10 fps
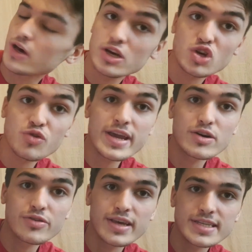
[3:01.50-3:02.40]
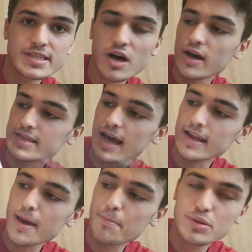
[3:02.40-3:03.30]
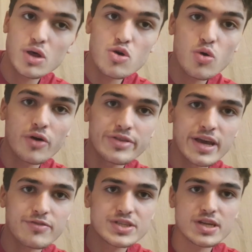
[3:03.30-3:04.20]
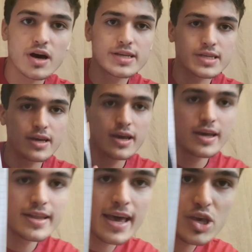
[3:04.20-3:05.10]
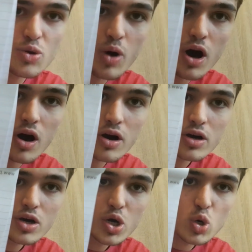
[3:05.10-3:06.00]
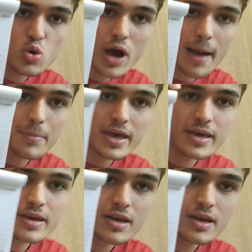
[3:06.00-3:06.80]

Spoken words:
green on this side and then blue on the other side. There you are, all happy.